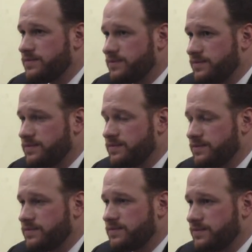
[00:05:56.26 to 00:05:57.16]

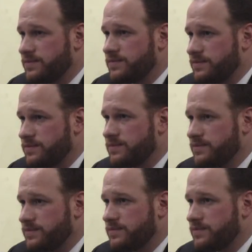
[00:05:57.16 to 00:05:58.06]

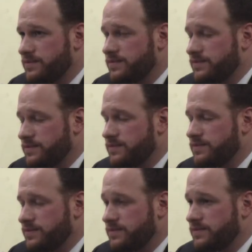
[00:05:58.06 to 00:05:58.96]

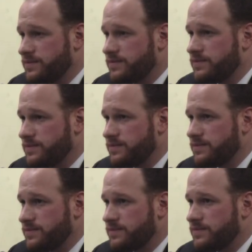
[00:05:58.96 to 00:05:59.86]

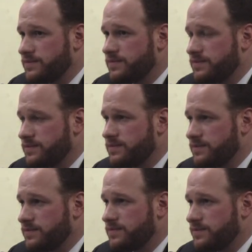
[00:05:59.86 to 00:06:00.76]

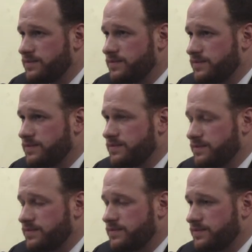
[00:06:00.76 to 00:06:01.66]

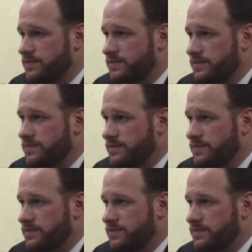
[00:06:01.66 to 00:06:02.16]
This person isn't speaking.